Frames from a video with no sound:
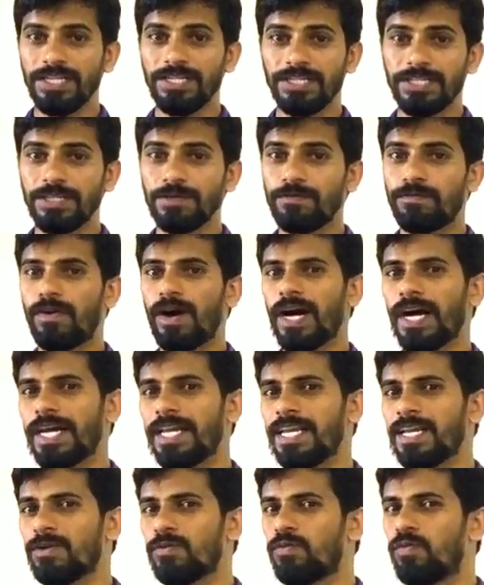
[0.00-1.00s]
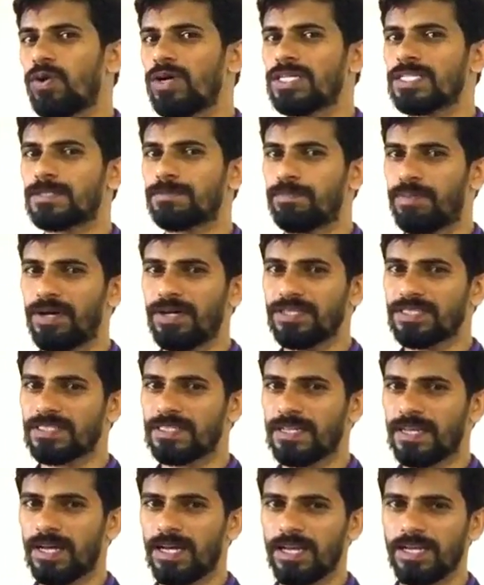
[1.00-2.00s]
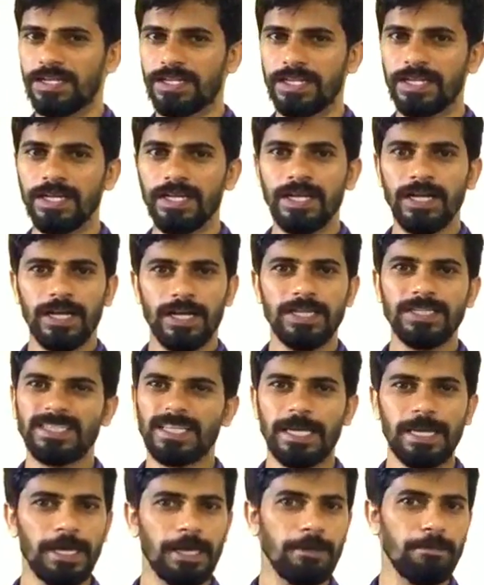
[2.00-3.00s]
dividing one's personality is